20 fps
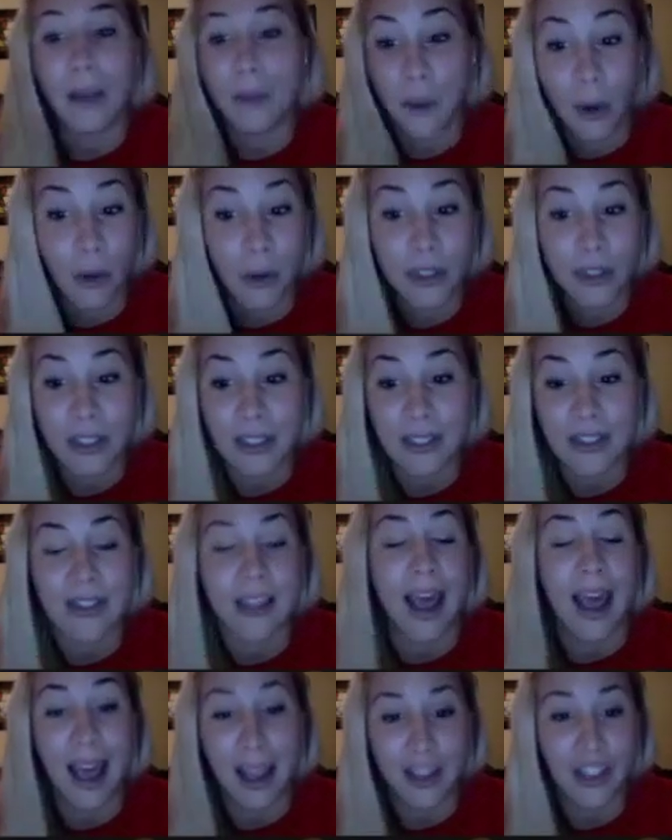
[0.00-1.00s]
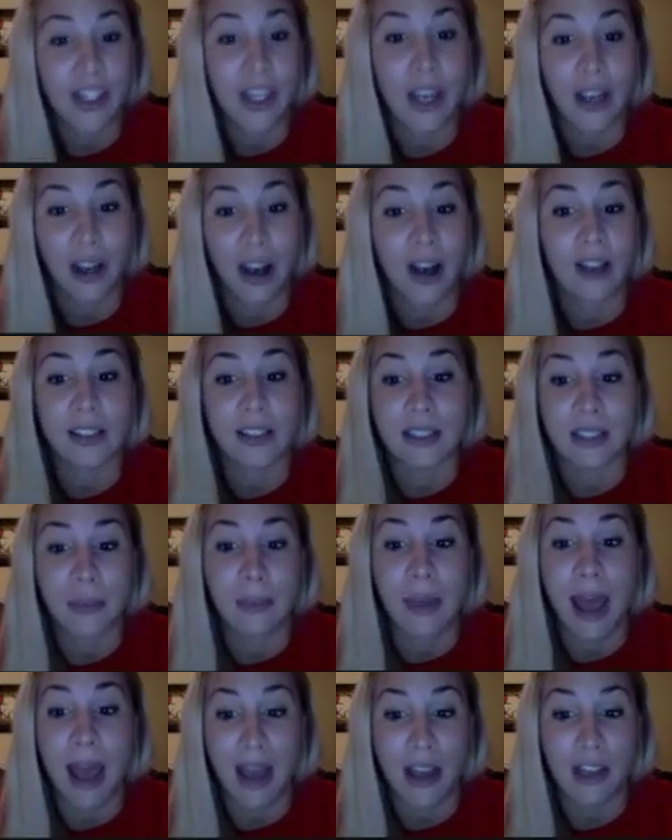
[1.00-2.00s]
one of my posts is
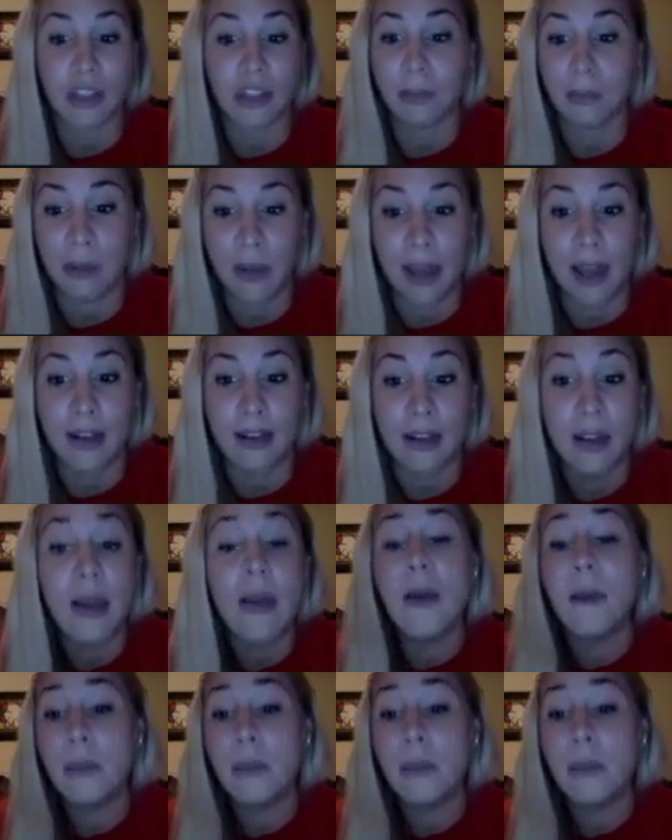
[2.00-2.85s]
#autism action plan,